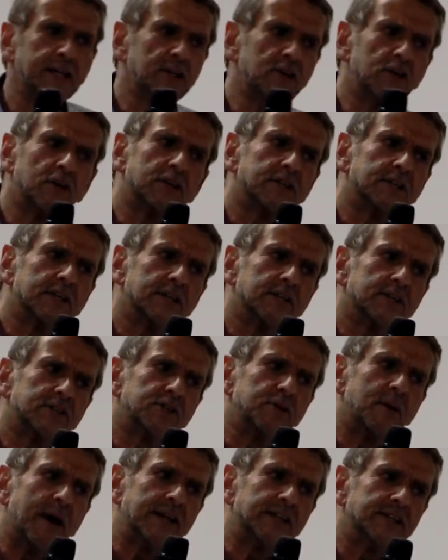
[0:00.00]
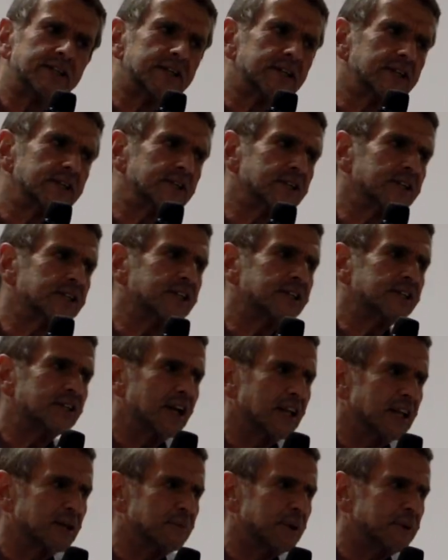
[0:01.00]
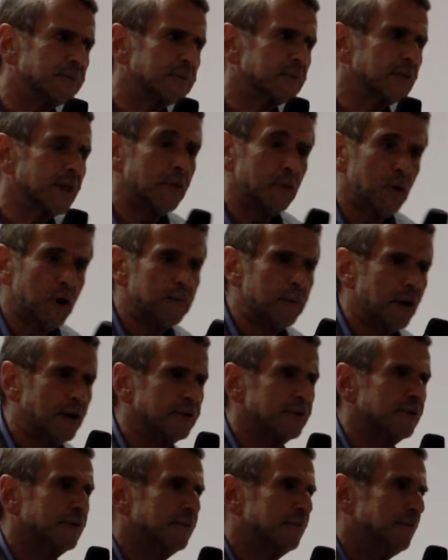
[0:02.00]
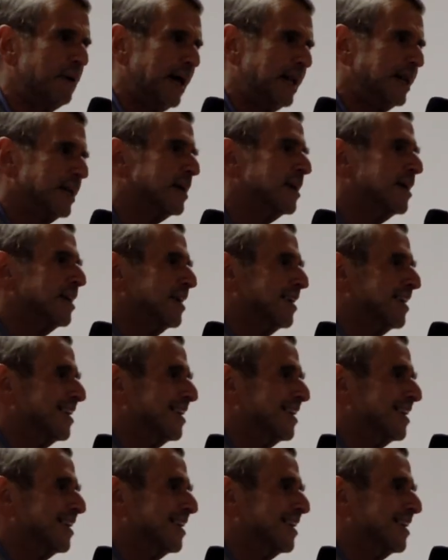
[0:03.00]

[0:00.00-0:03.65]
And he looked at the two editors and he said, Gentlemen, they were both men,